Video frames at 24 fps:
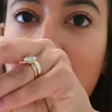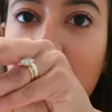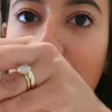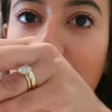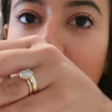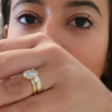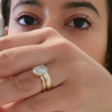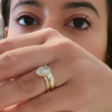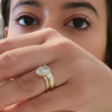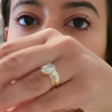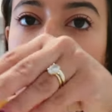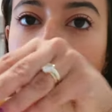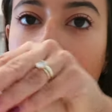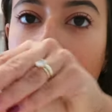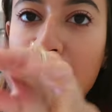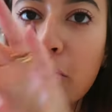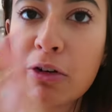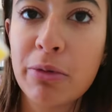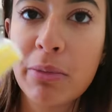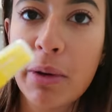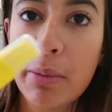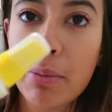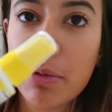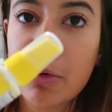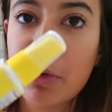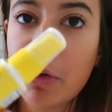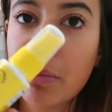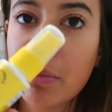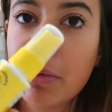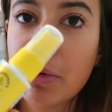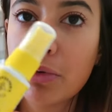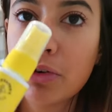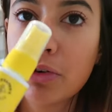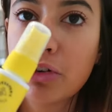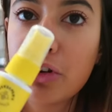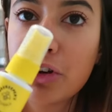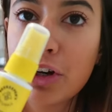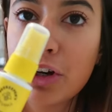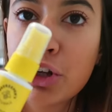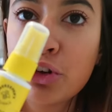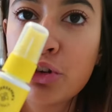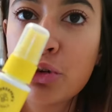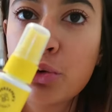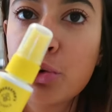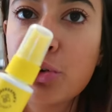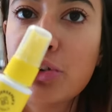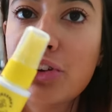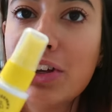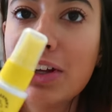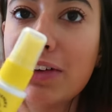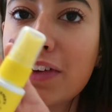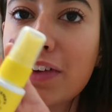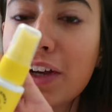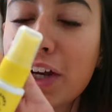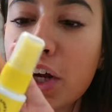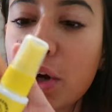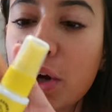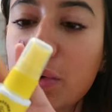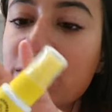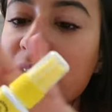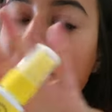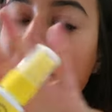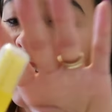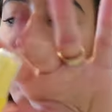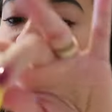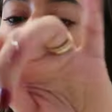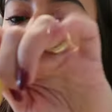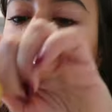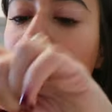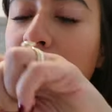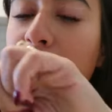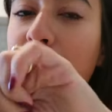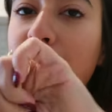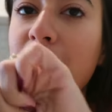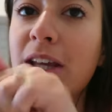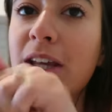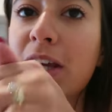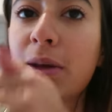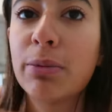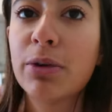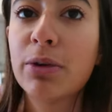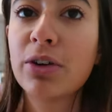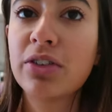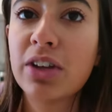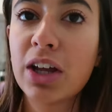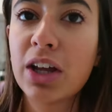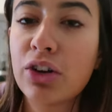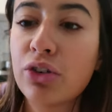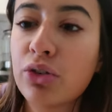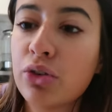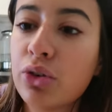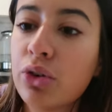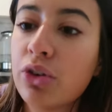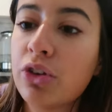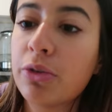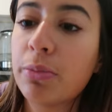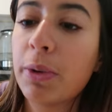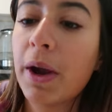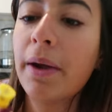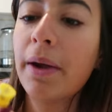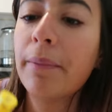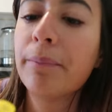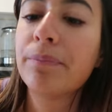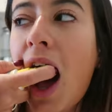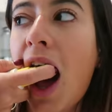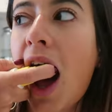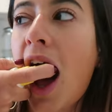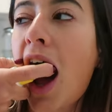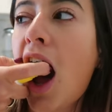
you guys might remember from the Returning to Routine video, I was taking my Beekeeper's Natural Spray